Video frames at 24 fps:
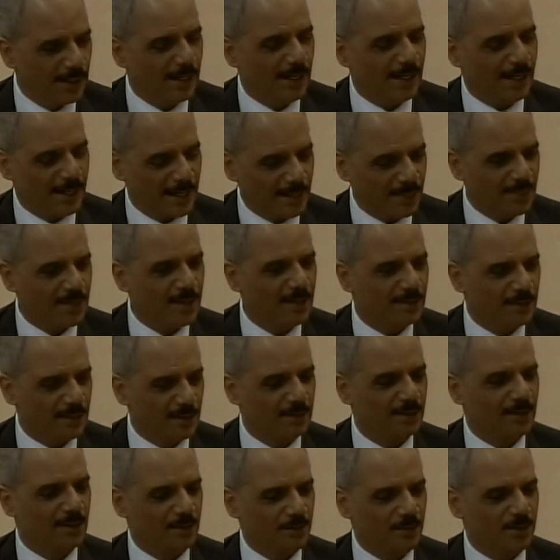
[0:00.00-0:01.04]
I think
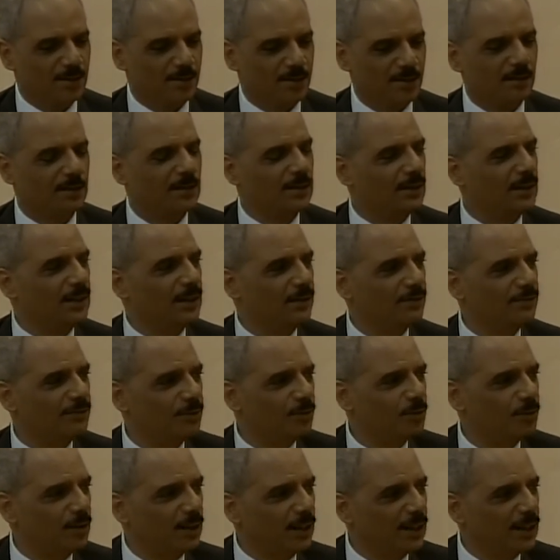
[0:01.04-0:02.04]
that there is still a need for